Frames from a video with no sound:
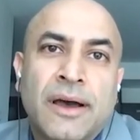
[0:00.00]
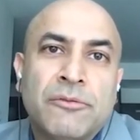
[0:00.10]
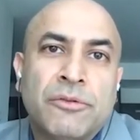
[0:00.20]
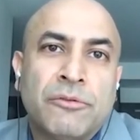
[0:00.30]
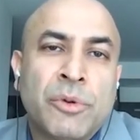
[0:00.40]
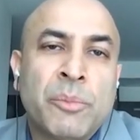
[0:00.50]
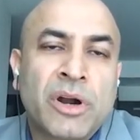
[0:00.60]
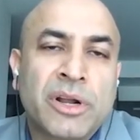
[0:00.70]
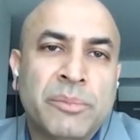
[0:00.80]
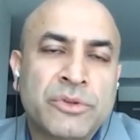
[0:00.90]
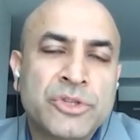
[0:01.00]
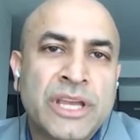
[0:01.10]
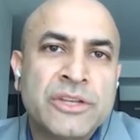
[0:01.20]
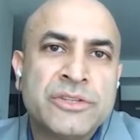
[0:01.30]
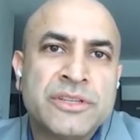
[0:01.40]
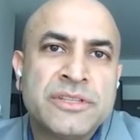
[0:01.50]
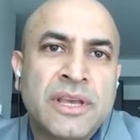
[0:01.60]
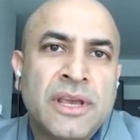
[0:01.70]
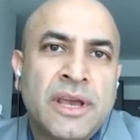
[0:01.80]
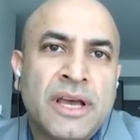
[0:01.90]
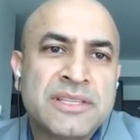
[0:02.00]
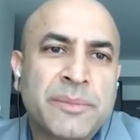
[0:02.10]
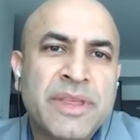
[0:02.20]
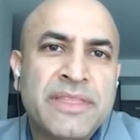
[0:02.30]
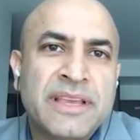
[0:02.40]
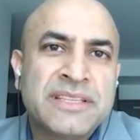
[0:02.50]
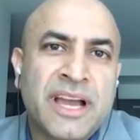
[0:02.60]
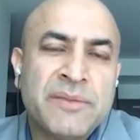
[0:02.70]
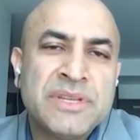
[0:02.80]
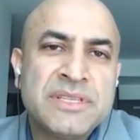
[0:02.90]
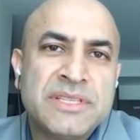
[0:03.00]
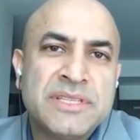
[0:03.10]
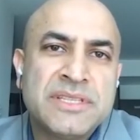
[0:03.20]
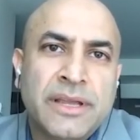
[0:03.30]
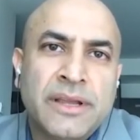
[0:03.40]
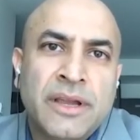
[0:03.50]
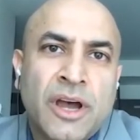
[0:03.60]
remarkable changes. Some of the things that I've been seeing,